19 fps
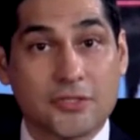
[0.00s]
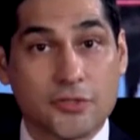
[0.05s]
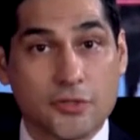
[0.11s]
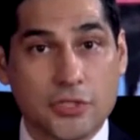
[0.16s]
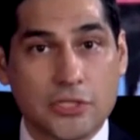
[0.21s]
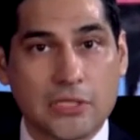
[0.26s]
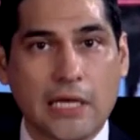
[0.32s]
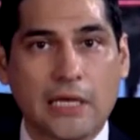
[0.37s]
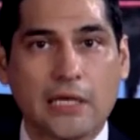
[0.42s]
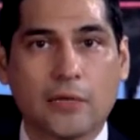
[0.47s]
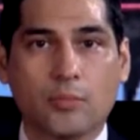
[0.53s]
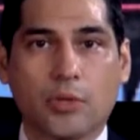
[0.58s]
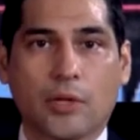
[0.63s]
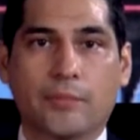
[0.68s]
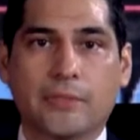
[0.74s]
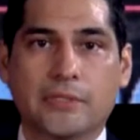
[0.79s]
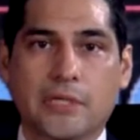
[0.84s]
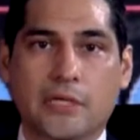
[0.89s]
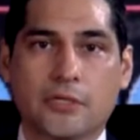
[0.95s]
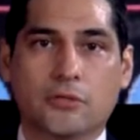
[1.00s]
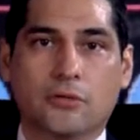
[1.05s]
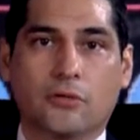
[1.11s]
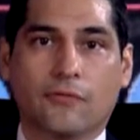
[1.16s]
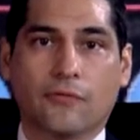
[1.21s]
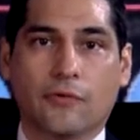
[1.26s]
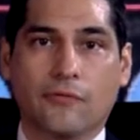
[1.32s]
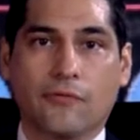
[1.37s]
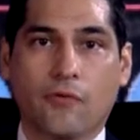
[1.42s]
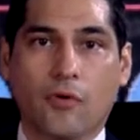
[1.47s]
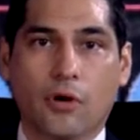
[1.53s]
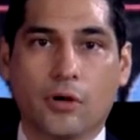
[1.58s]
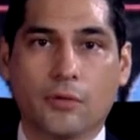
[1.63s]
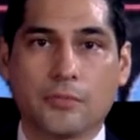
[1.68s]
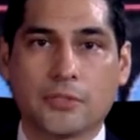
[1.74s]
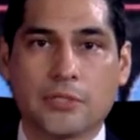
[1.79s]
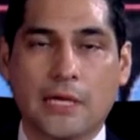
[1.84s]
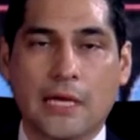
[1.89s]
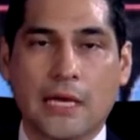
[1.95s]
sustained implementation of
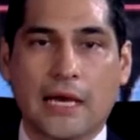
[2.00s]
reforms